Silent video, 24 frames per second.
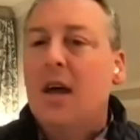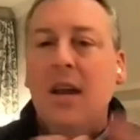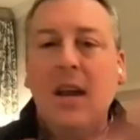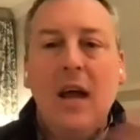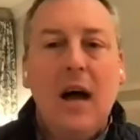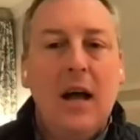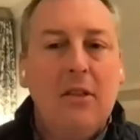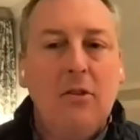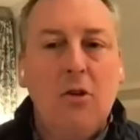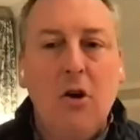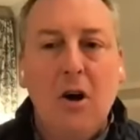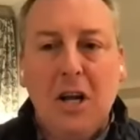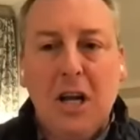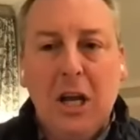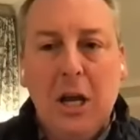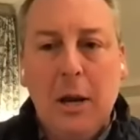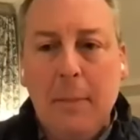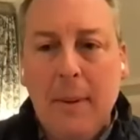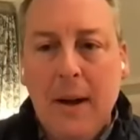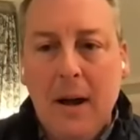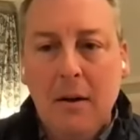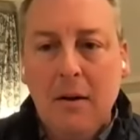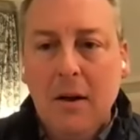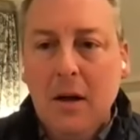not talking
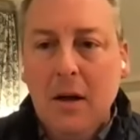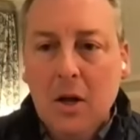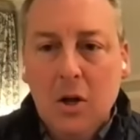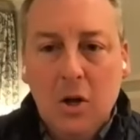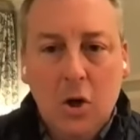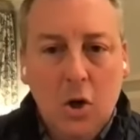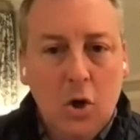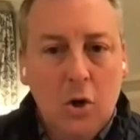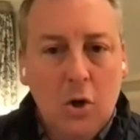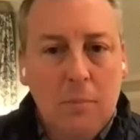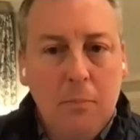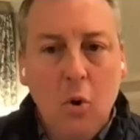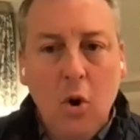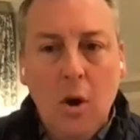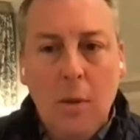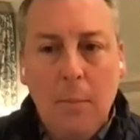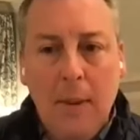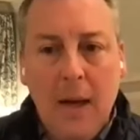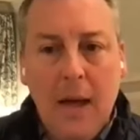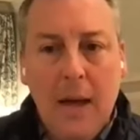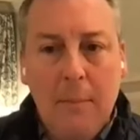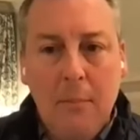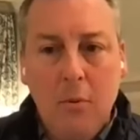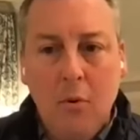about good boy
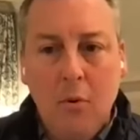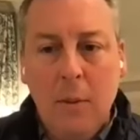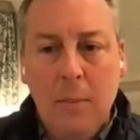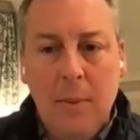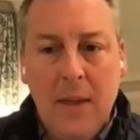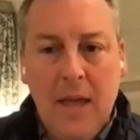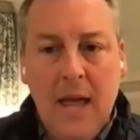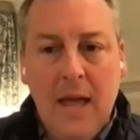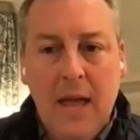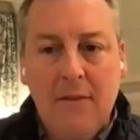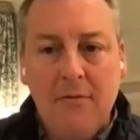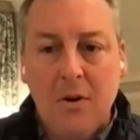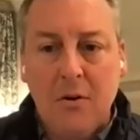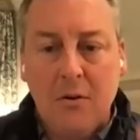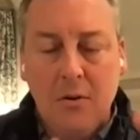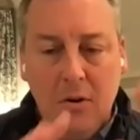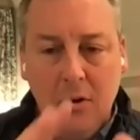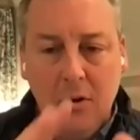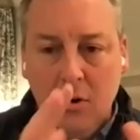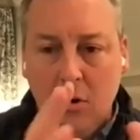bad boy behavior.